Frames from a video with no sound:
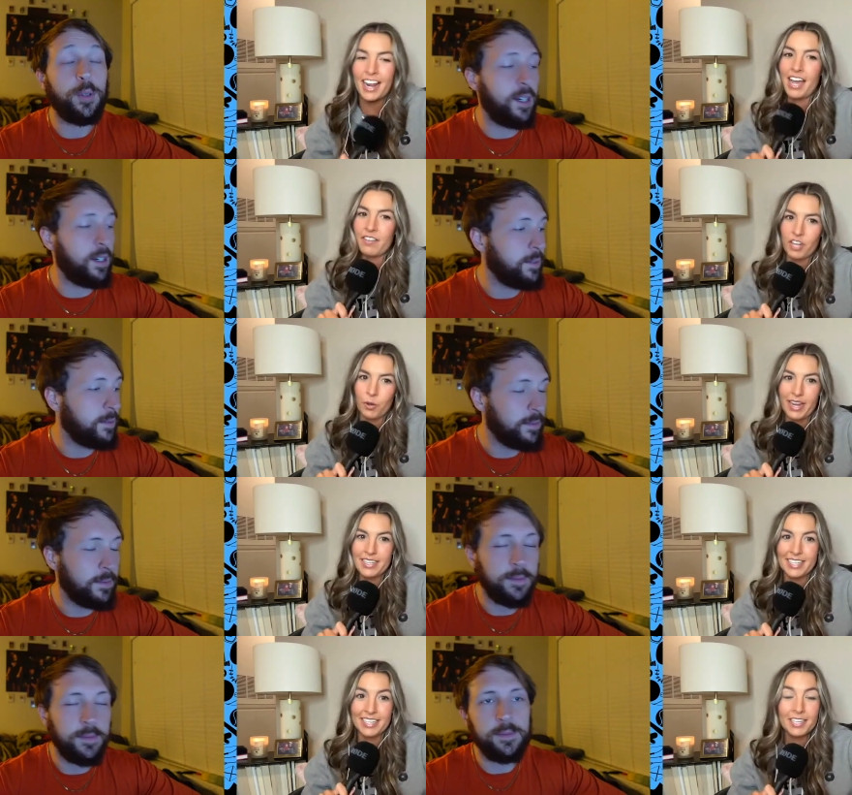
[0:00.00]
Speaker 1: oh, yeah. I have no
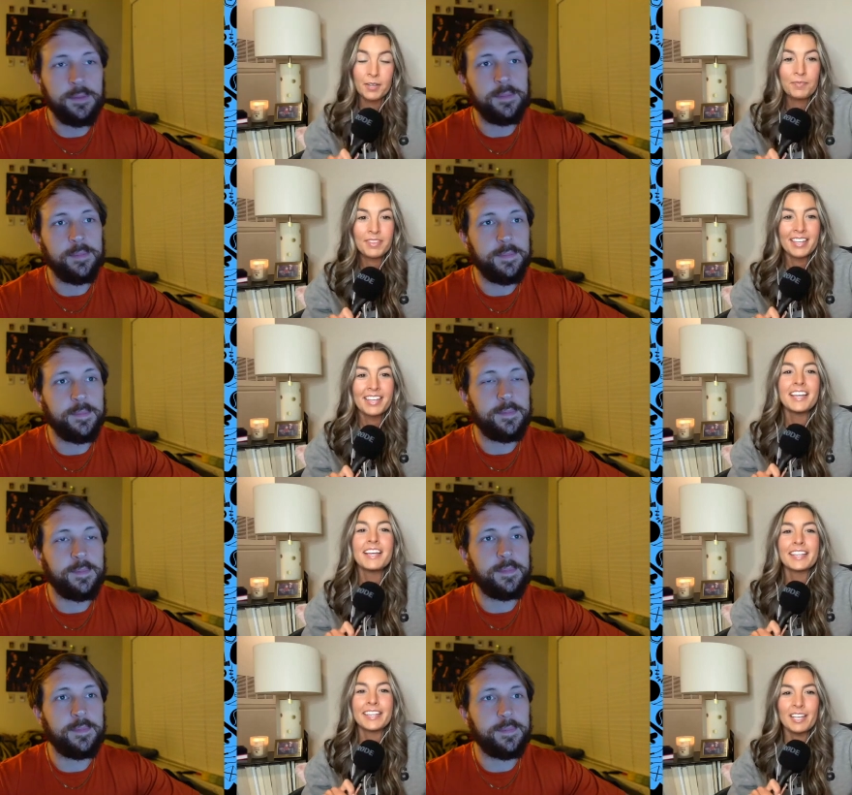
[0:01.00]
idea.
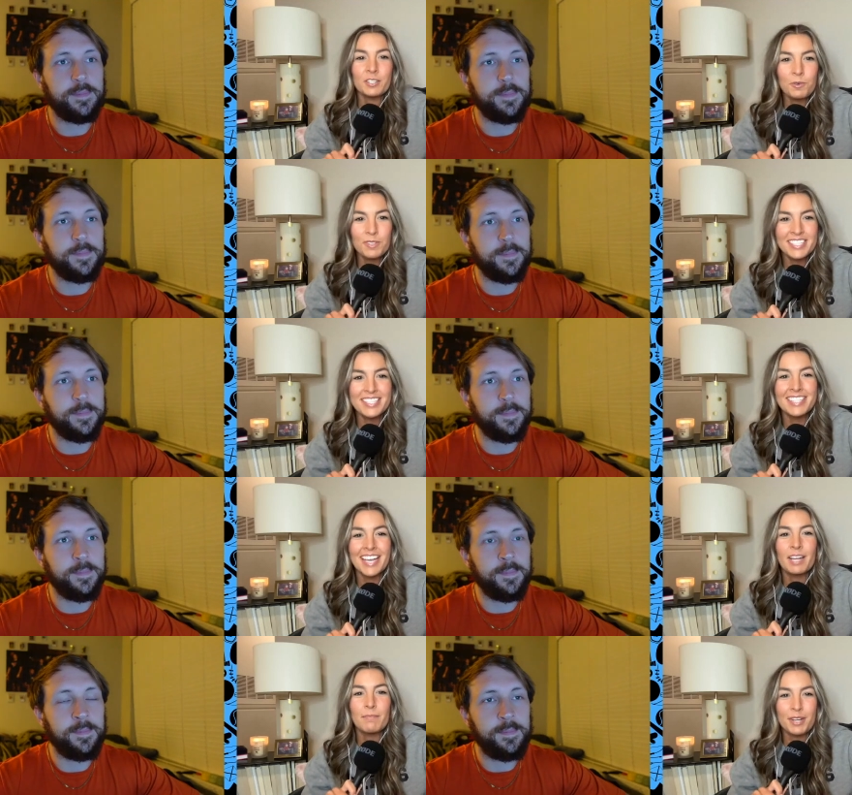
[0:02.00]
Guess who the
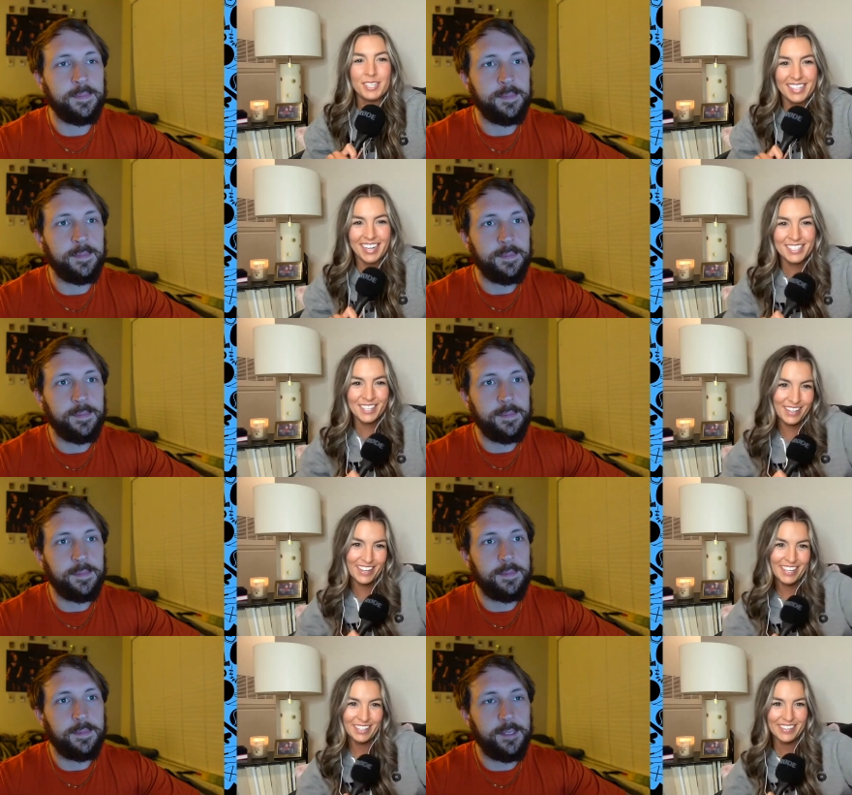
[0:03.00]
second person I saw on
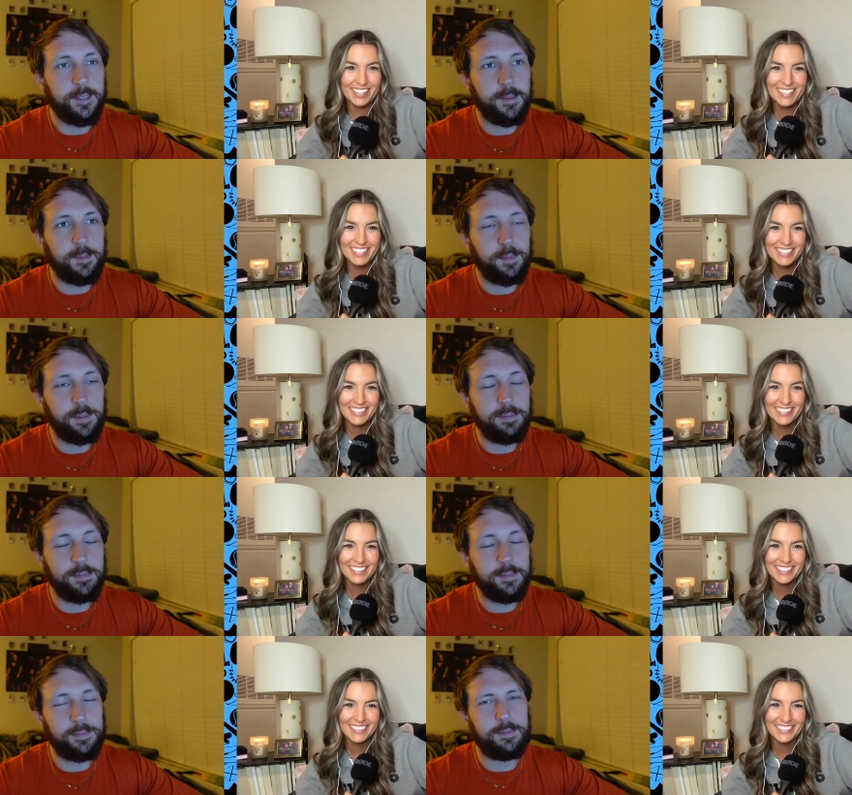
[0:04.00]
there was?
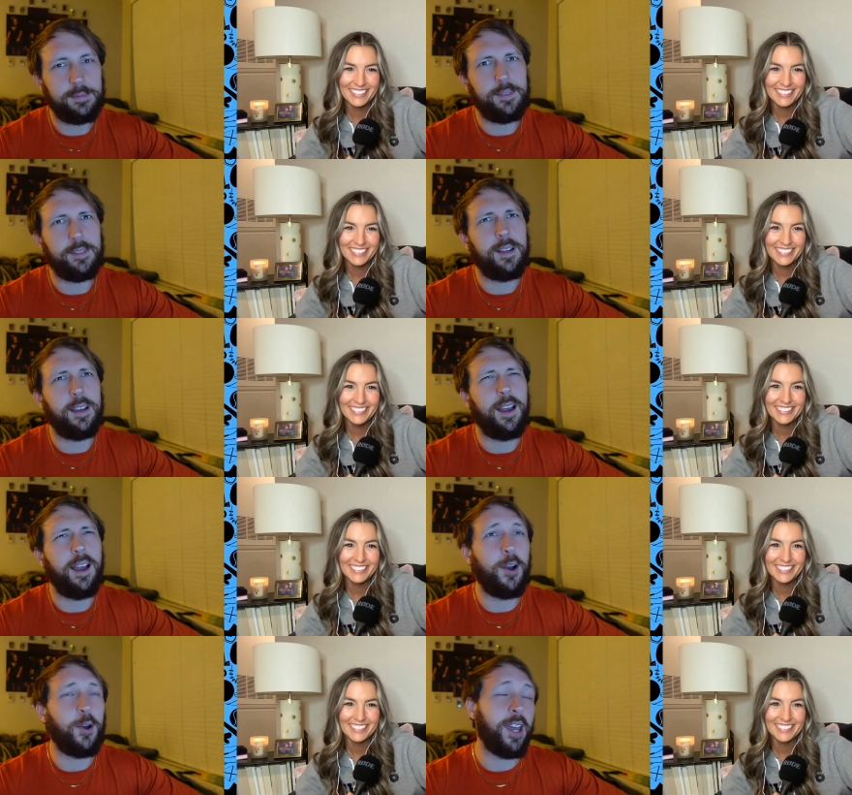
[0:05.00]

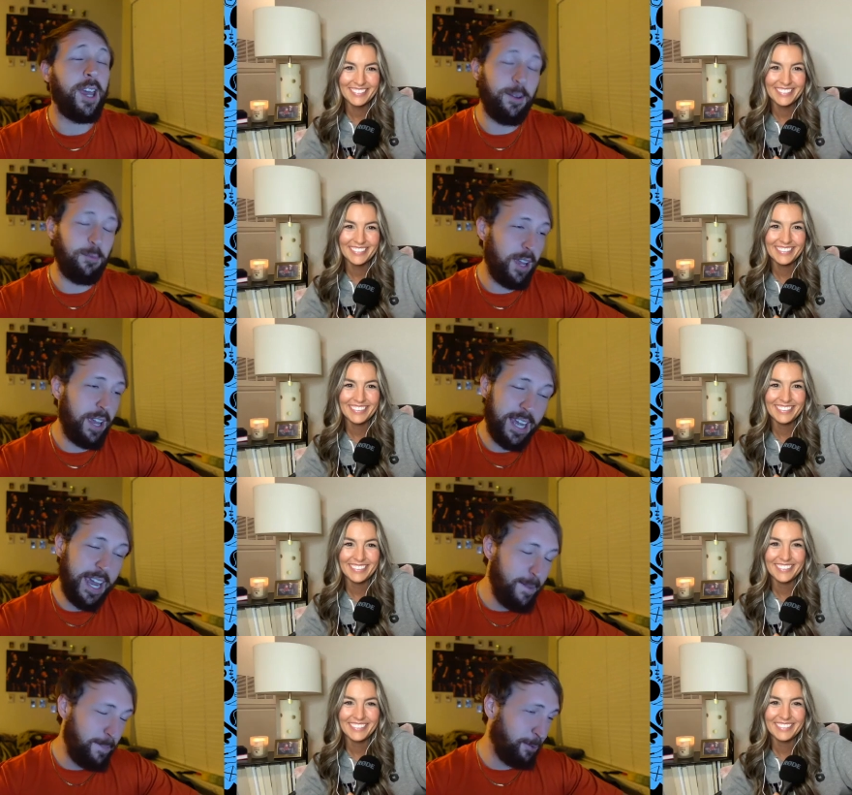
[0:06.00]
Speaker 2: okay, it can't be
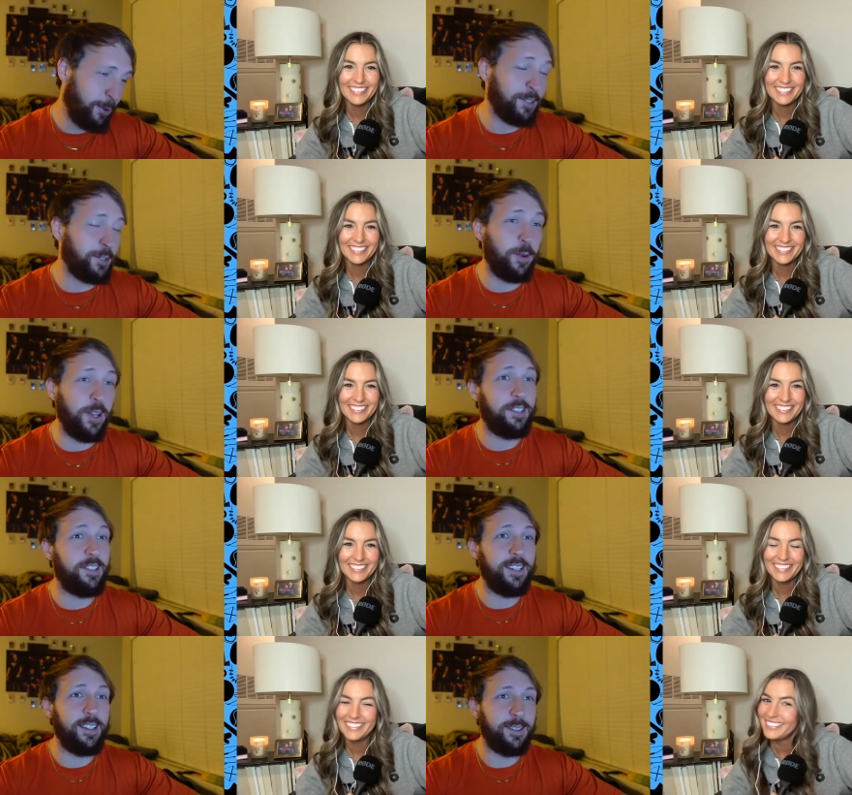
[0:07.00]
Russell Wilson
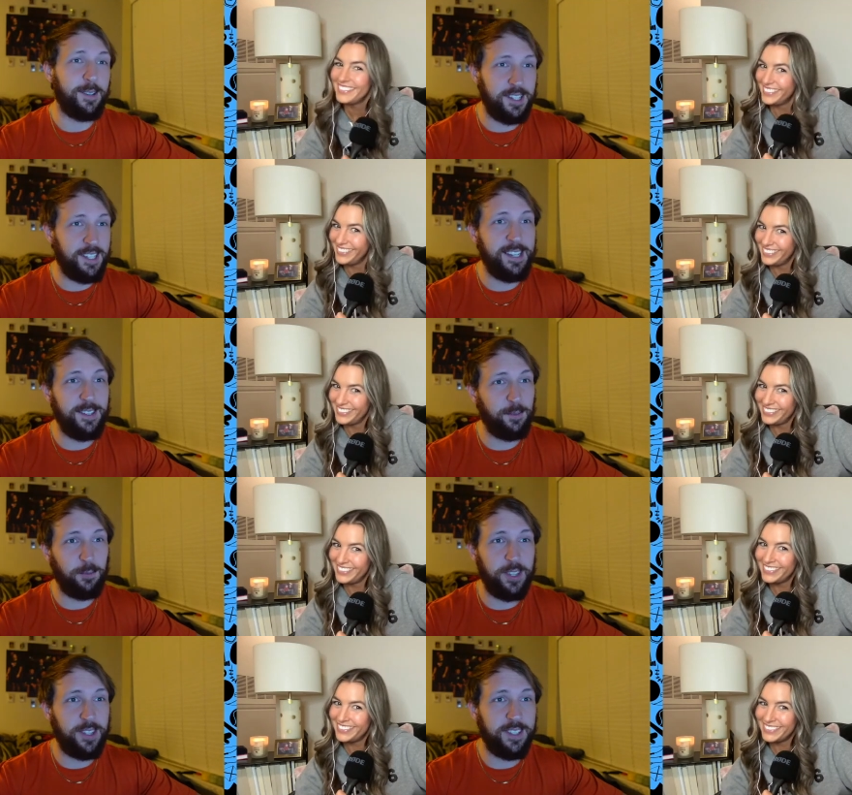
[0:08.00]
because he's with
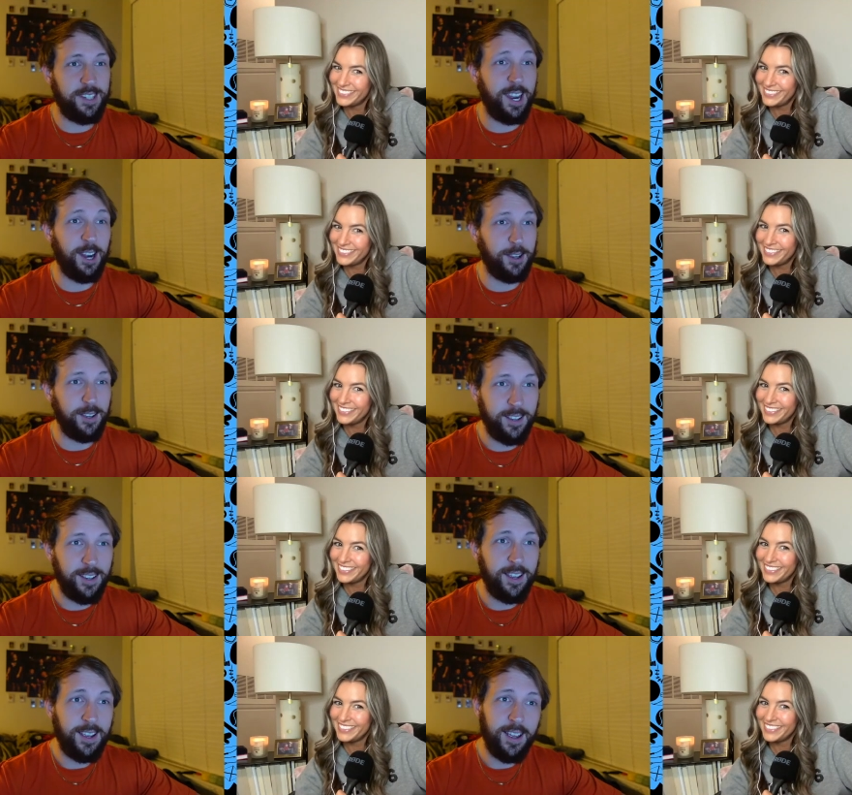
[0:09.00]
Ciara.
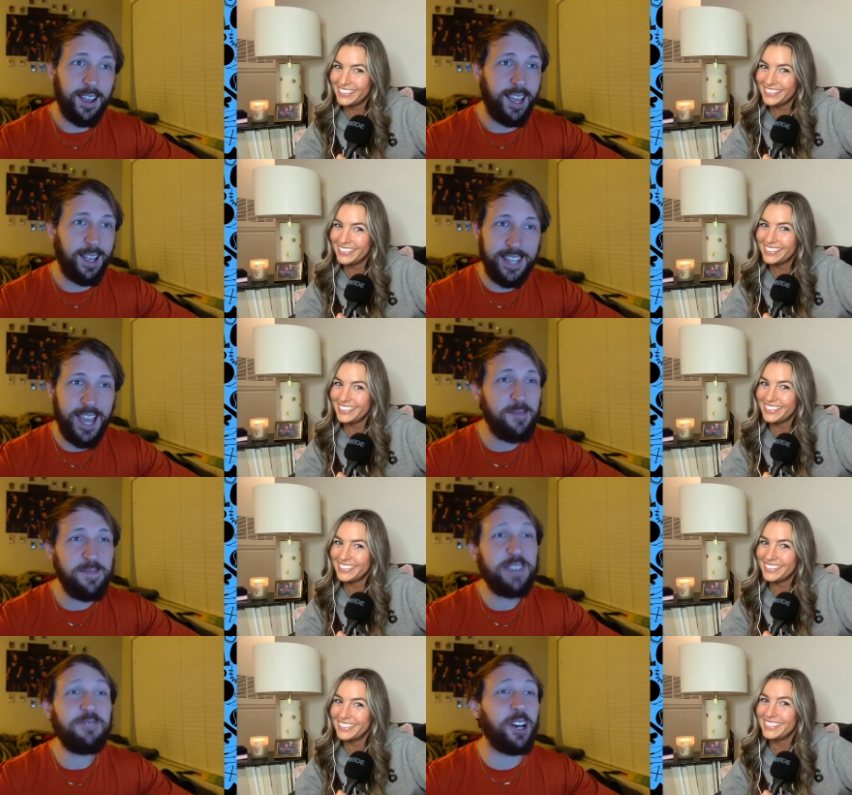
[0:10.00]
Tell me it
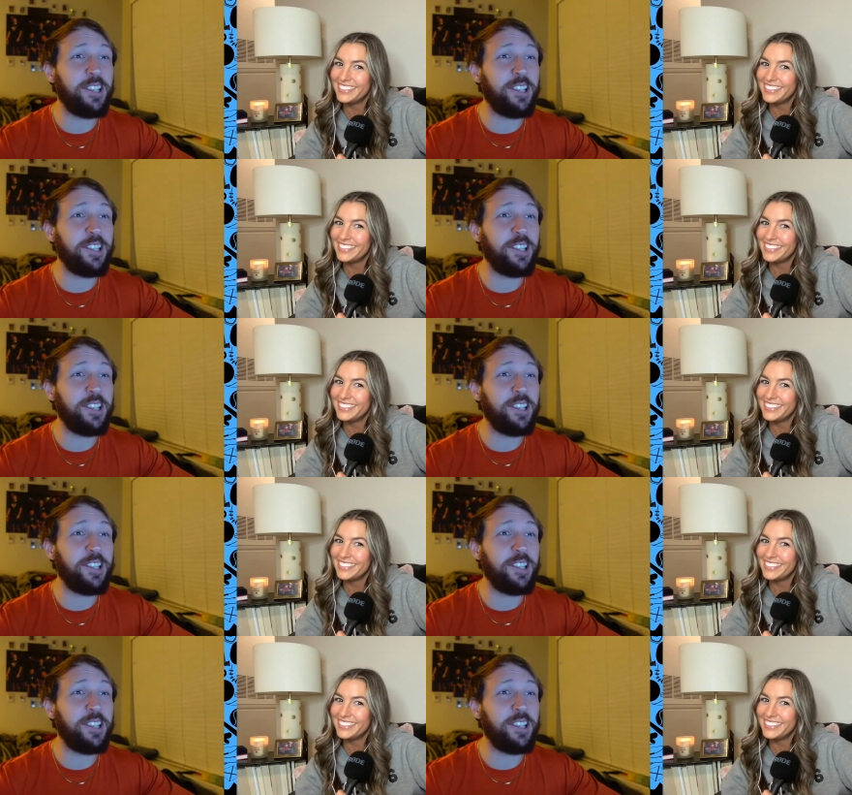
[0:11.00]
wasn't